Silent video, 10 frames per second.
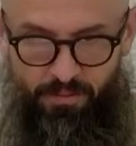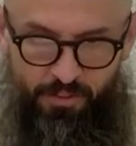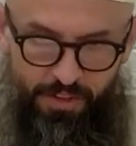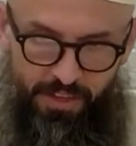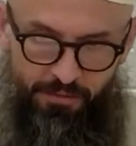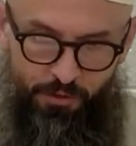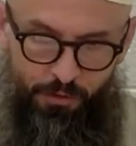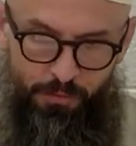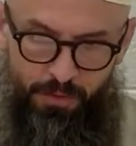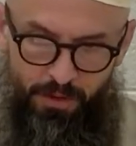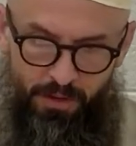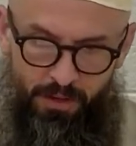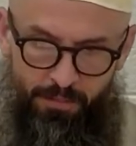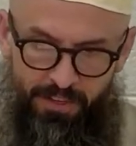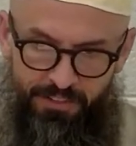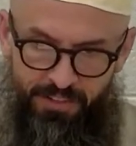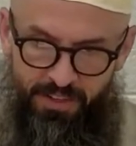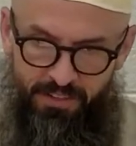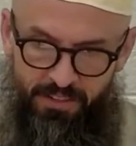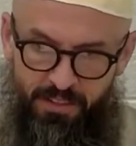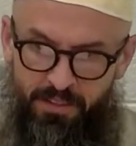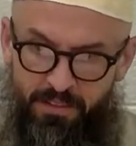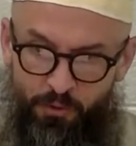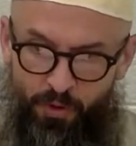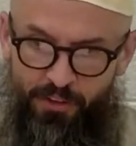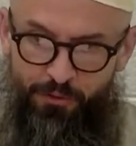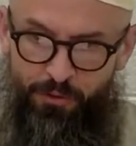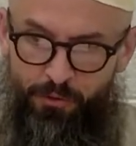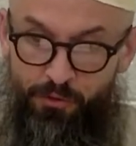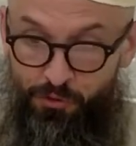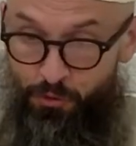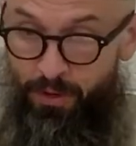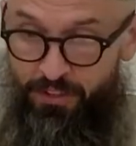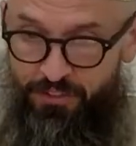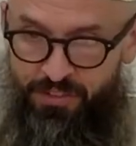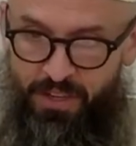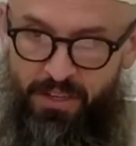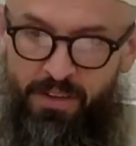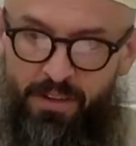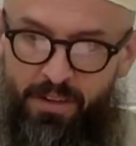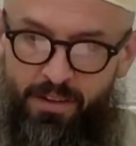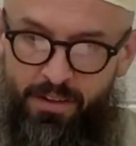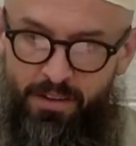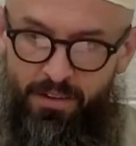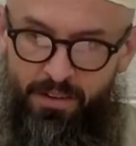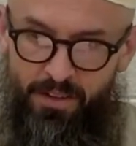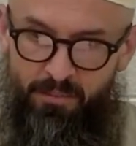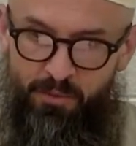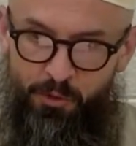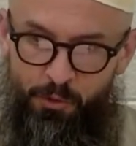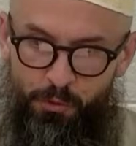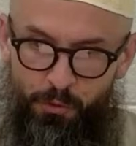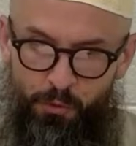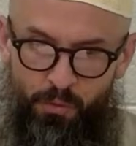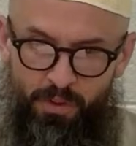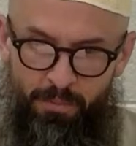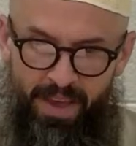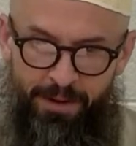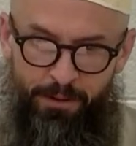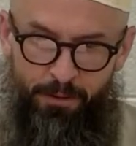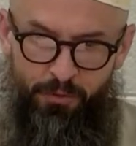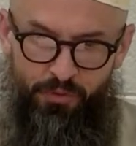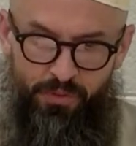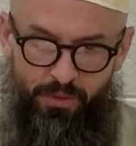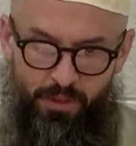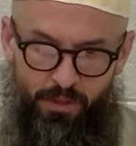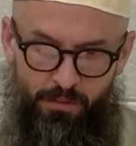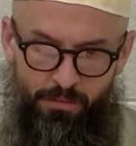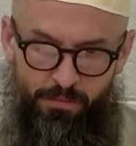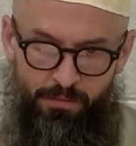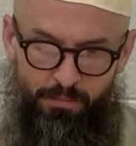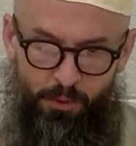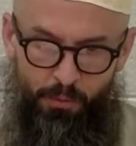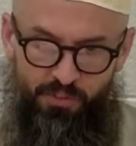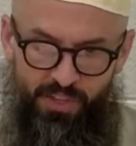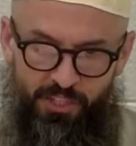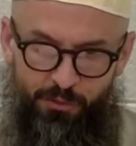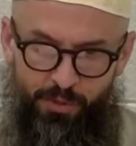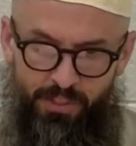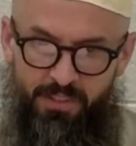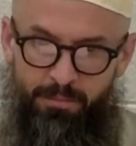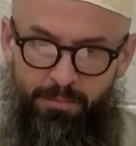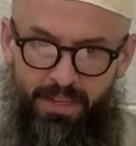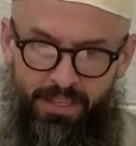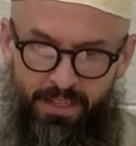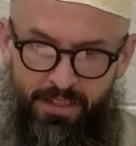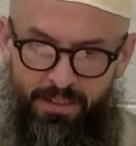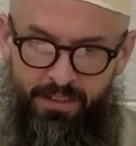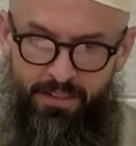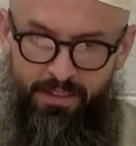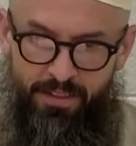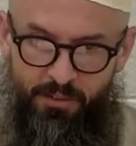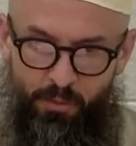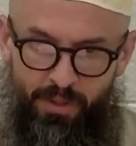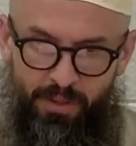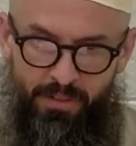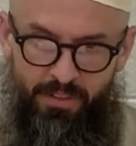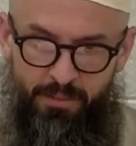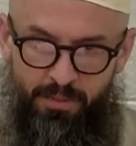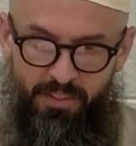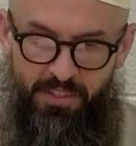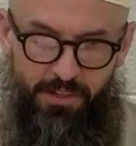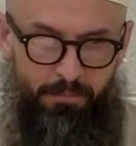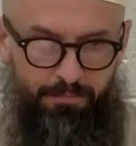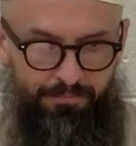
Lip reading: So that gives you a basic idea, or introduces you, I should say, to the manners of both sanctuaries in Mecca as well as in Medina.